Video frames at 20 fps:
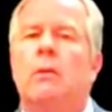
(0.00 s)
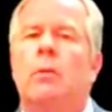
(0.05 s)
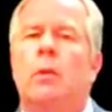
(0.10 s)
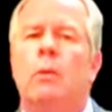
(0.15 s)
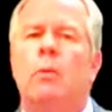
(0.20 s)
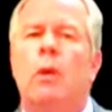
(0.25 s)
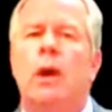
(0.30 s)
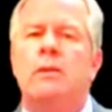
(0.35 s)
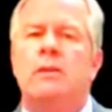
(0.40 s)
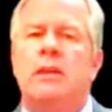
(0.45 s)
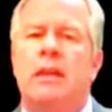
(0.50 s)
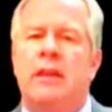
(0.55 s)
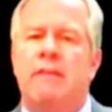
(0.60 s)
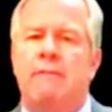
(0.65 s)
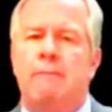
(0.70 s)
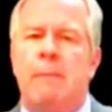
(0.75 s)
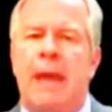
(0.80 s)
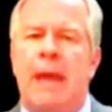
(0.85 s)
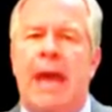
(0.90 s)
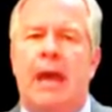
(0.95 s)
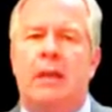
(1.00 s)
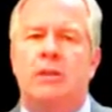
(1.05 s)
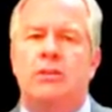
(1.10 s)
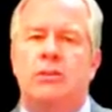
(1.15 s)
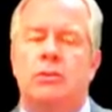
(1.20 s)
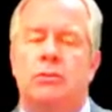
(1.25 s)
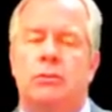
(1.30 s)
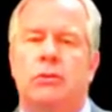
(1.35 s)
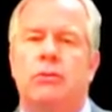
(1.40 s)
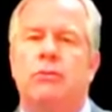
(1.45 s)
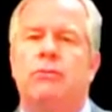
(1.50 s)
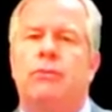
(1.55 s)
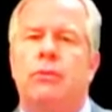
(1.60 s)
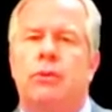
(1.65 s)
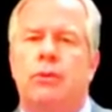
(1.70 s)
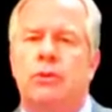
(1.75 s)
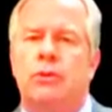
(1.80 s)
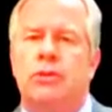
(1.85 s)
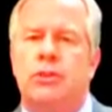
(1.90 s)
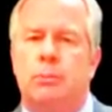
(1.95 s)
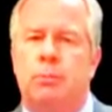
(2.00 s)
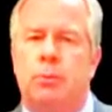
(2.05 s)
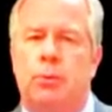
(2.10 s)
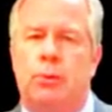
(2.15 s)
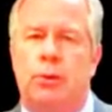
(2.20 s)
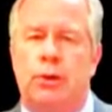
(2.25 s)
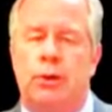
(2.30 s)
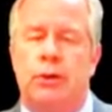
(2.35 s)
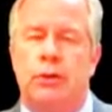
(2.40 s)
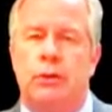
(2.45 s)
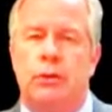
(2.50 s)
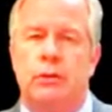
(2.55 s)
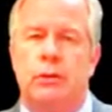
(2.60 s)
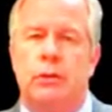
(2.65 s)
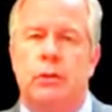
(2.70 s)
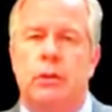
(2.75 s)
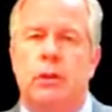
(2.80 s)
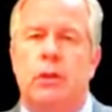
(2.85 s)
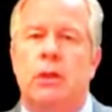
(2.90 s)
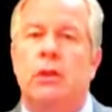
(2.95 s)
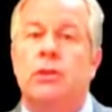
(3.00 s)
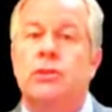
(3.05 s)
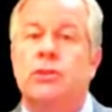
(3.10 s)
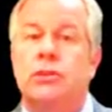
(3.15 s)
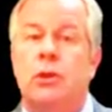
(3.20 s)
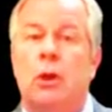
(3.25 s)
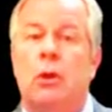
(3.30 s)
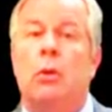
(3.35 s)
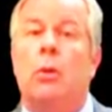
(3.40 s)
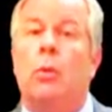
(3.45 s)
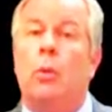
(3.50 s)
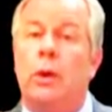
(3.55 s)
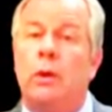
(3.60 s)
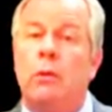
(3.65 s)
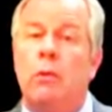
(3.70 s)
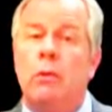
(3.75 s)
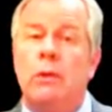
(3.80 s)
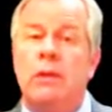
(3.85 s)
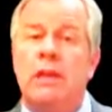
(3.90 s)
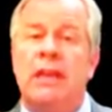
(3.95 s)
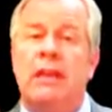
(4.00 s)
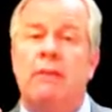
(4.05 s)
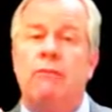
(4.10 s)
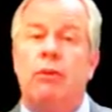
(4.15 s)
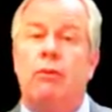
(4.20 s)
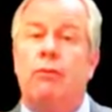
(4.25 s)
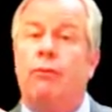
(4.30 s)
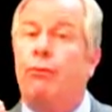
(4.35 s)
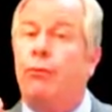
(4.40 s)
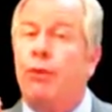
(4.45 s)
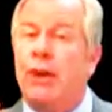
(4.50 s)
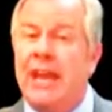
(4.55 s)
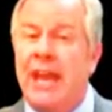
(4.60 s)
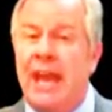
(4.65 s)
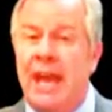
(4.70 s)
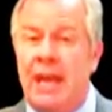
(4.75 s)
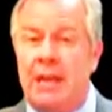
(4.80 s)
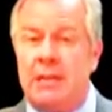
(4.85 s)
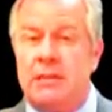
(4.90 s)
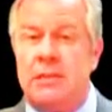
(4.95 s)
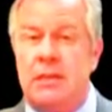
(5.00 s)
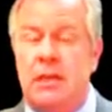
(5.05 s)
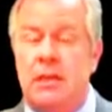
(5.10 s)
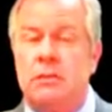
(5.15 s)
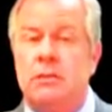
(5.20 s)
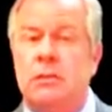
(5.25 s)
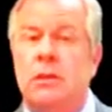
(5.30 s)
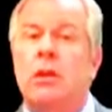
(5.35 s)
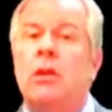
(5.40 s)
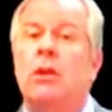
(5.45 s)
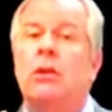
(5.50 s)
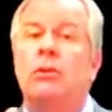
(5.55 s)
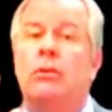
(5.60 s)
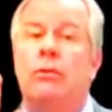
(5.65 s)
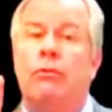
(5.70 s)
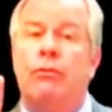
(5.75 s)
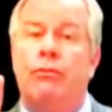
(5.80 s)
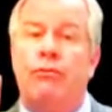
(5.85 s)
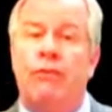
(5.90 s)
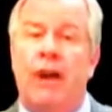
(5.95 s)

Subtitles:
We want to give back to you for your support. So we're going to give you free access to